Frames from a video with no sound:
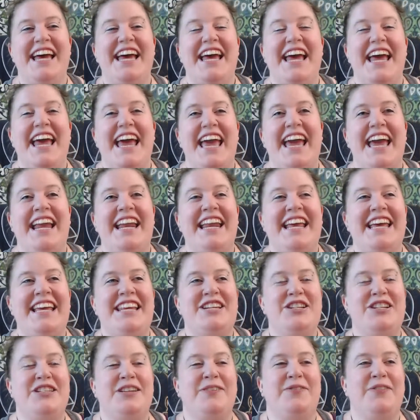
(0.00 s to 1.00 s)
and it
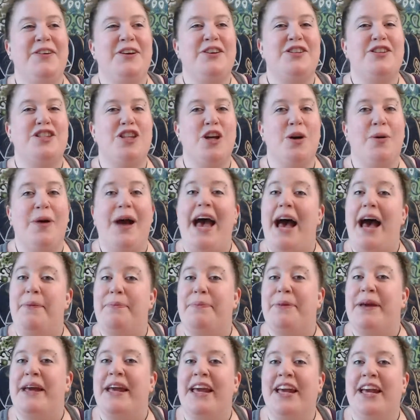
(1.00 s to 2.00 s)
just feels so happy,
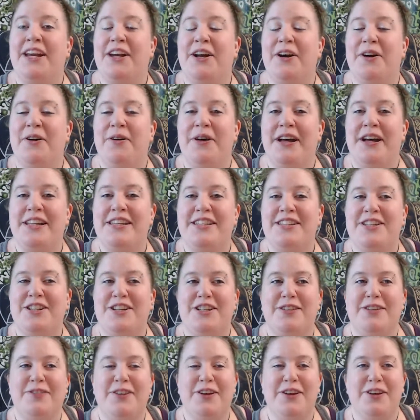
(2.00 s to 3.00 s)
you know, it
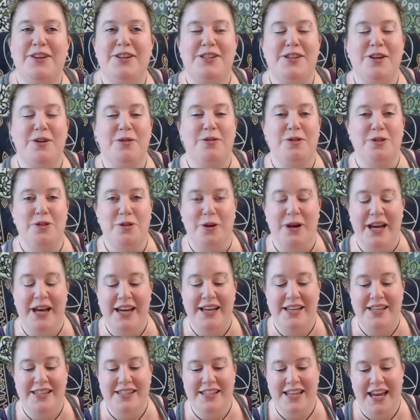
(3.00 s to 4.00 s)
just feels so
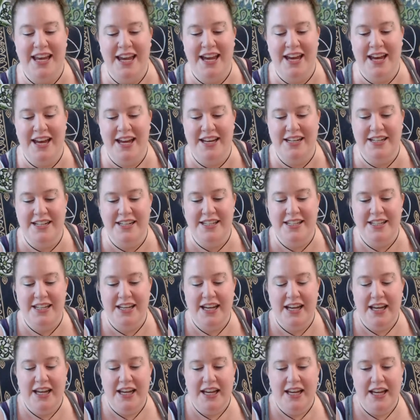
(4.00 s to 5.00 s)
joyous and
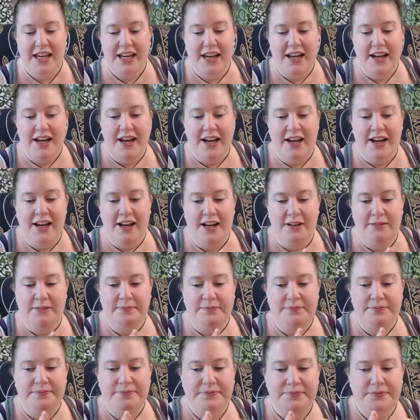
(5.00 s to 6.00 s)

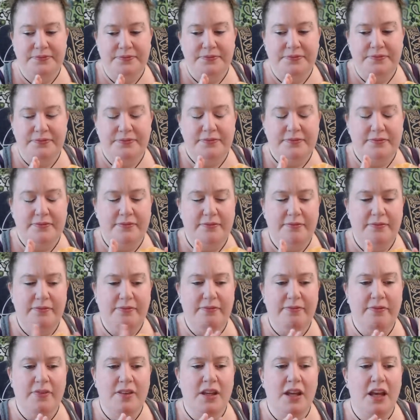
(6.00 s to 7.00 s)
um
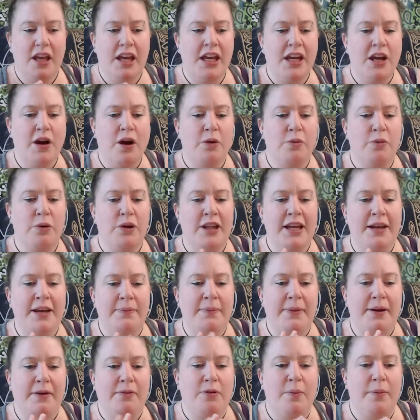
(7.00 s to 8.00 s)
you know, it really
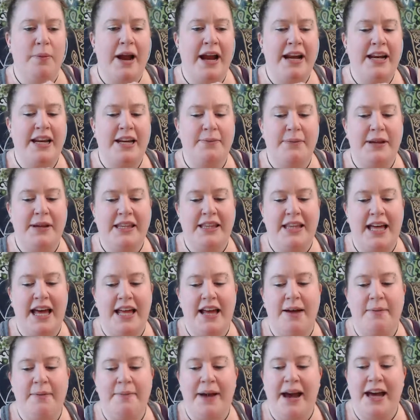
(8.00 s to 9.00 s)
reminded me that
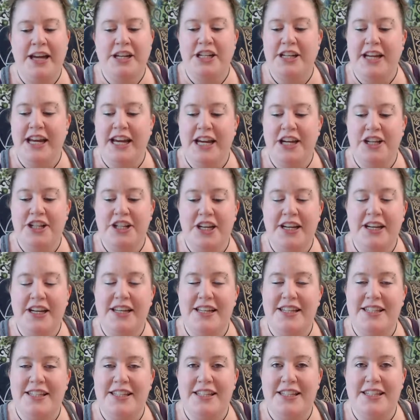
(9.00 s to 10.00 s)
imagination
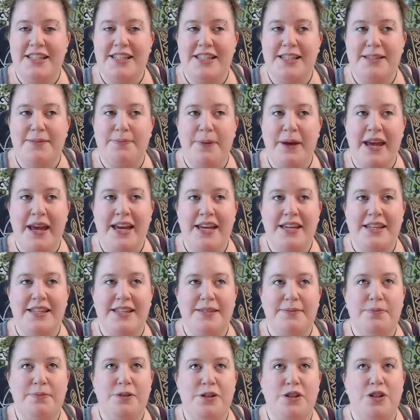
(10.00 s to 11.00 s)
is the space
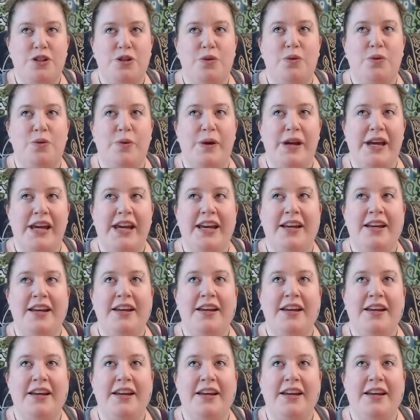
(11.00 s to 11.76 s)
between